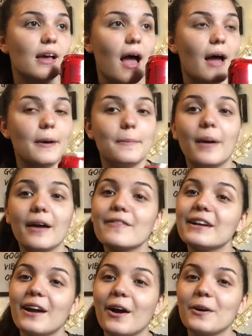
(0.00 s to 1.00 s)
Um, but I
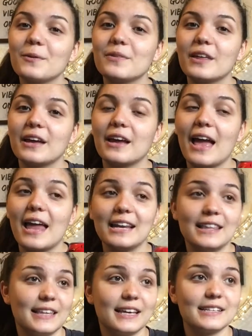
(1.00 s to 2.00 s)
really hope that
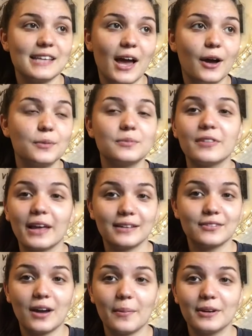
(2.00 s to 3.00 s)
anything has helped. Thanks
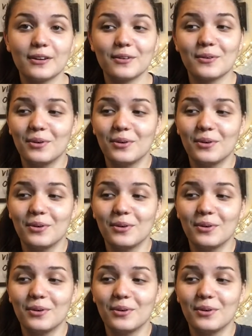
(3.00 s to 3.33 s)
for coming along